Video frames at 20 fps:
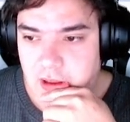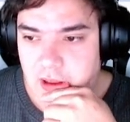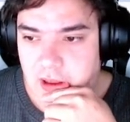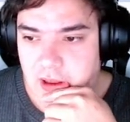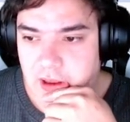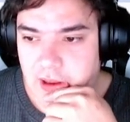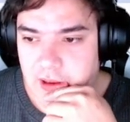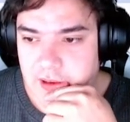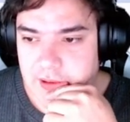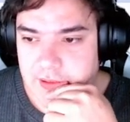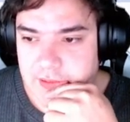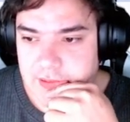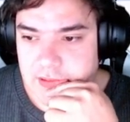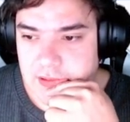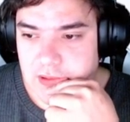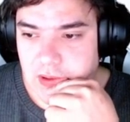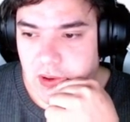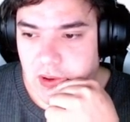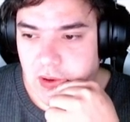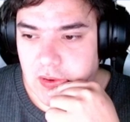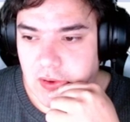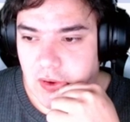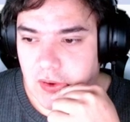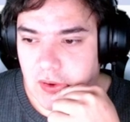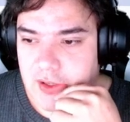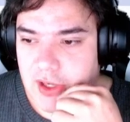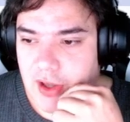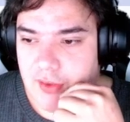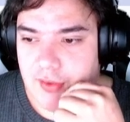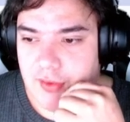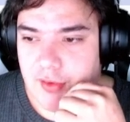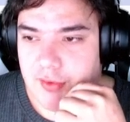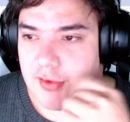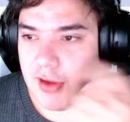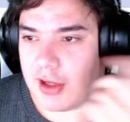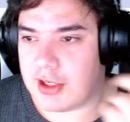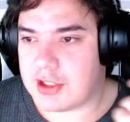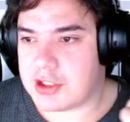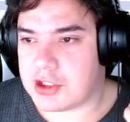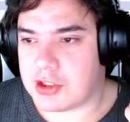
And on the other side,